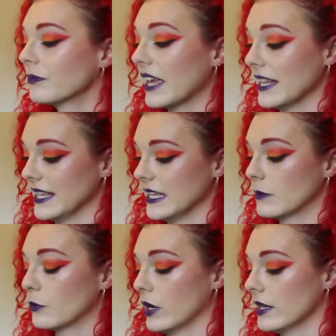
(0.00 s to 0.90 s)
in this
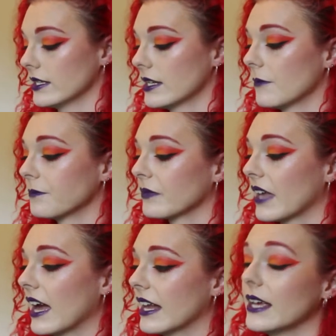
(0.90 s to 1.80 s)
print.
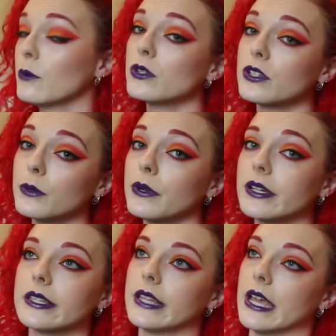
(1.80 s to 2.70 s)
It was her
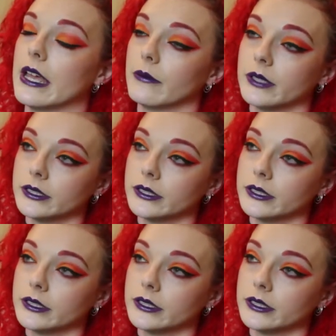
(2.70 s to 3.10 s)
birthday